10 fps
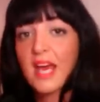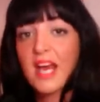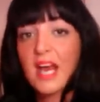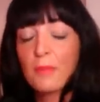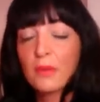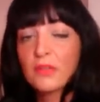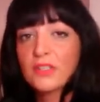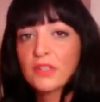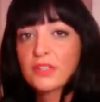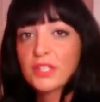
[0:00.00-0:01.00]
and I'm on the
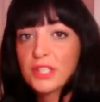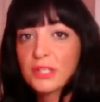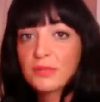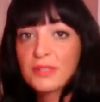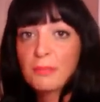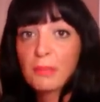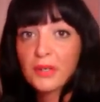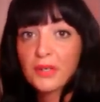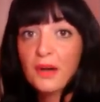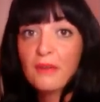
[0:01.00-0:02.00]
judge to choose the
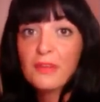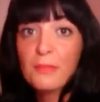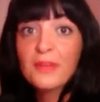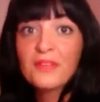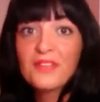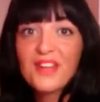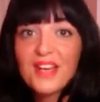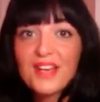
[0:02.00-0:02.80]
blogger of the month.